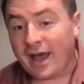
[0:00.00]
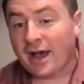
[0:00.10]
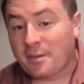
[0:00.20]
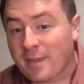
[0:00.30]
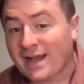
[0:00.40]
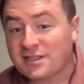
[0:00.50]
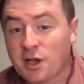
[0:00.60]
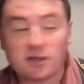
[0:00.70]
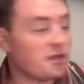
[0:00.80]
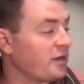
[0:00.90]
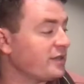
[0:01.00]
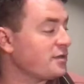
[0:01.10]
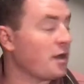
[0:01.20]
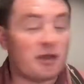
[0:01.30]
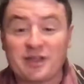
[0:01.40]
my songs on
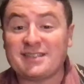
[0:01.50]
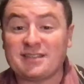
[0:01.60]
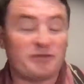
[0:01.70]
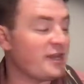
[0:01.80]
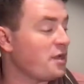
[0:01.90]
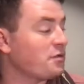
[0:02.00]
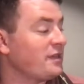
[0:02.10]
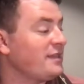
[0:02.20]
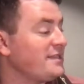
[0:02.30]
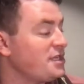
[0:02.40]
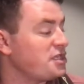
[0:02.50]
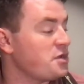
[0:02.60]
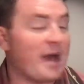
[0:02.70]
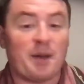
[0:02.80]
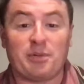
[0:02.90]
guitar. This is a video teaching
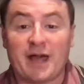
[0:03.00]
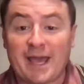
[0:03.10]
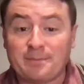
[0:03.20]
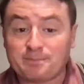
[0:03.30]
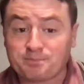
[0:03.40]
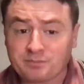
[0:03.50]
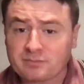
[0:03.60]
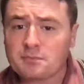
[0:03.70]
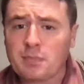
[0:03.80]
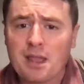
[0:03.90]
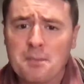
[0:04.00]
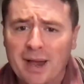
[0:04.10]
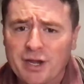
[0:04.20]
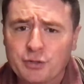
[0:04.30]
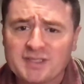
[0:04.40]
you how to play
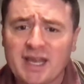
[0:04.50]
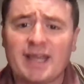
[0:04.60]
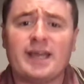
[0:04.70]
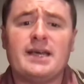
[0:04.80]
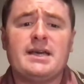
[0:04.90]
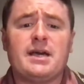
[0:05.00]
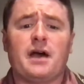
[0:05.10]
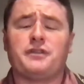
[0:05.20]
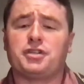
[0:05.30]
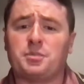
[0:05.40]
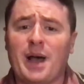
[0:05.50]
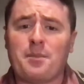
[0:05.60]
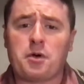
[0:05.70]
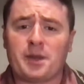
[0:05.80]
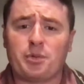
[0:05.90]
my new setting of the Shabbat
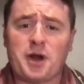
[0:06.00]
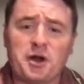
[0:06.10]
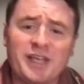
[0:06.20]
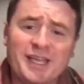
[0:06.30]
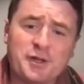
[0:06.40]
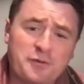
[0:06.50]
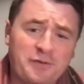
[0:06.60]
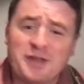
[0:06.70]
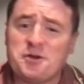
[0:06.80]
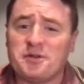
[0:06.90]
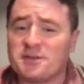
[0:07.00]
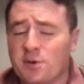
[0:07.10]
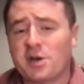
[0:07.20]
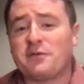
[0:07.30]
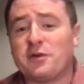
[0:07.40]
morning prayer, Ilu Finu, this
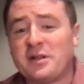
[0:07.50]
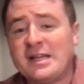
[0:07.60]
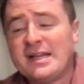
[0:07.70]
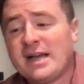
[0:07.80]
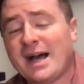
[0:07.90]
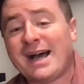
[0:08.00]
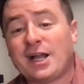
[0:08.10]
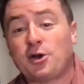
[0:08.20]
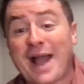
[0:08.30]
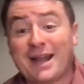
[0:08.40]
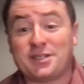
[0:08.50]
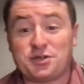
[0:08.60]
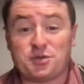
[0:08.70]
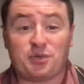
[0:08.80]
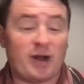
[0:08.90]
wonderful
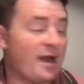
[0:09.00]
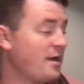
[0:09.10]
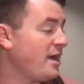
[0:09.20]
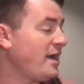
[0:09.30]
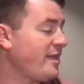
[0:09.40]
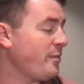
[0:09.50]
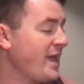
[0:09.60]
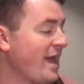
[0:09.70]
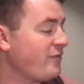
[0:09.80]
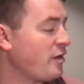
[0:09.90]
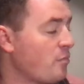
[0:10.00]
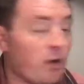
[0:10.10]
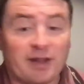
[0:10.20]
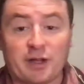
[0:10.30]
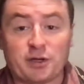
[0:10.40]
gratitude prayer that we have in our
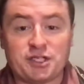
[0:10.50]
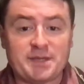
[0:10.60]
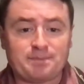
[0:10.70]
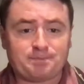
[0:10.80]
morning liturgy.